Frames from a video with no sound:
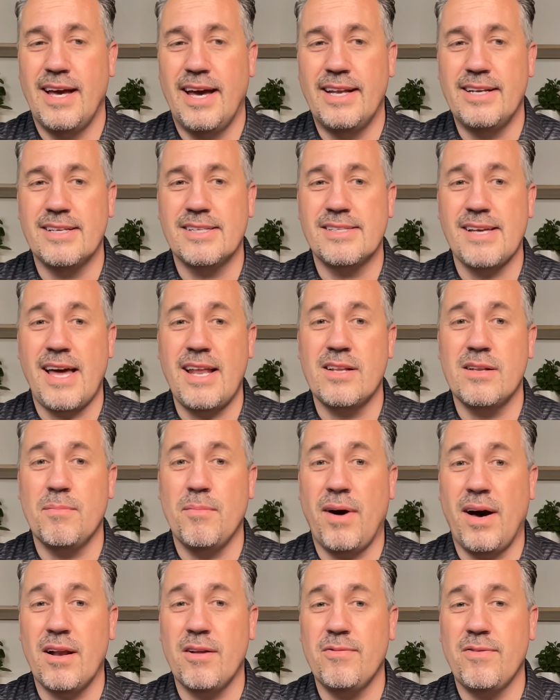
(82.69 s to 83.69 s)
and decided to
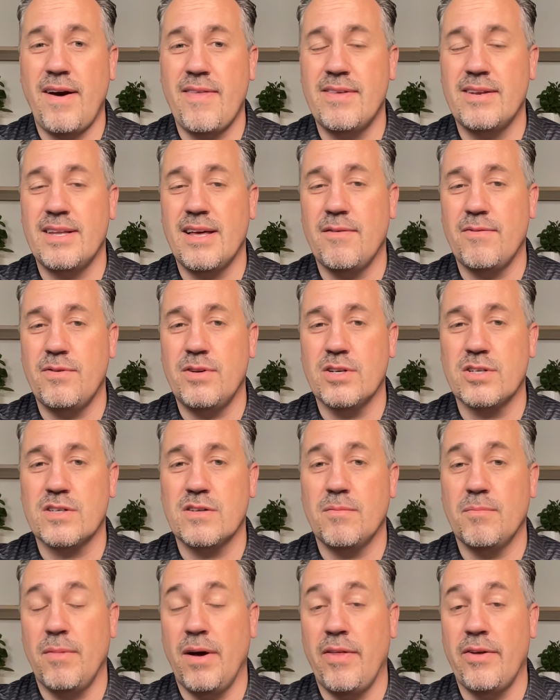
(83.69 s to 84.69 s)
modify the
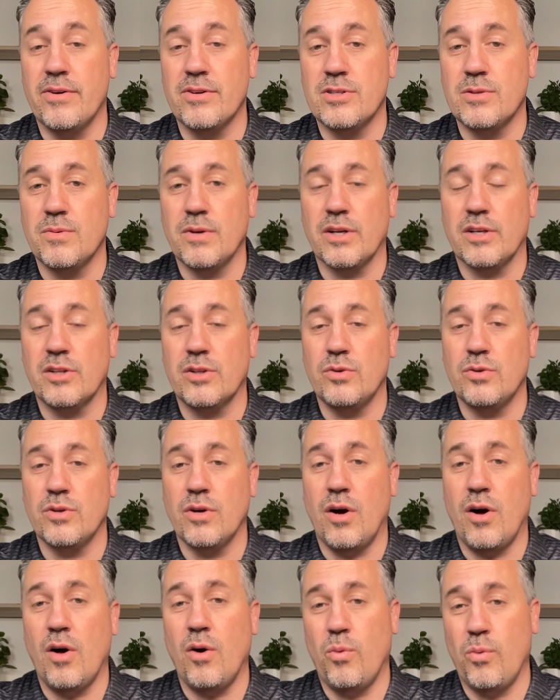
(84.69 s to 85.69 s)
definition of mother to
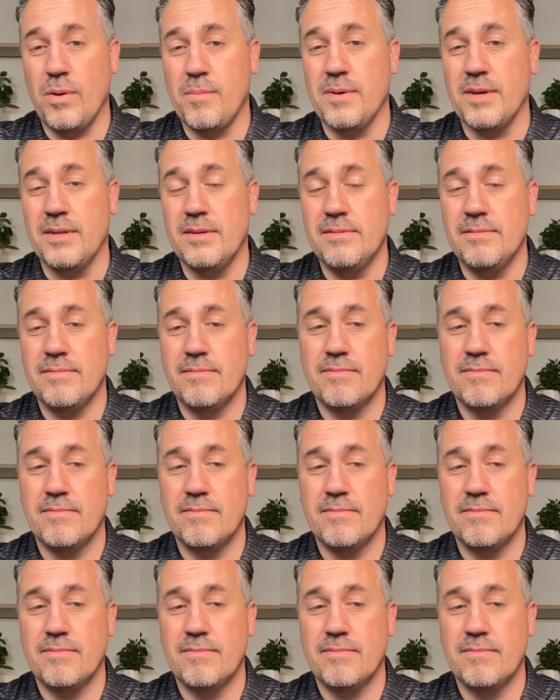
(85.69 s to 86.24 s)
include all women.